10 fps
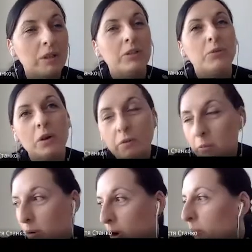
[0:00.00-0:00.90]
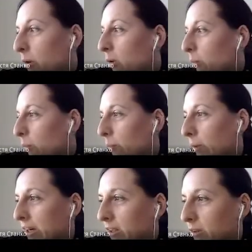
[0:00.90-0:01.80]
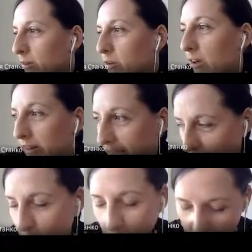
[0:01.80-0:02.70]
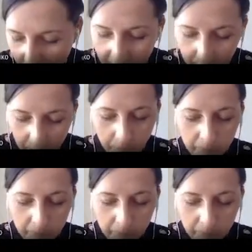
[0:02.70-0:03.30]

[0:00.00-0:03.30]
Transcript: work from home, or when you don't have work anymore.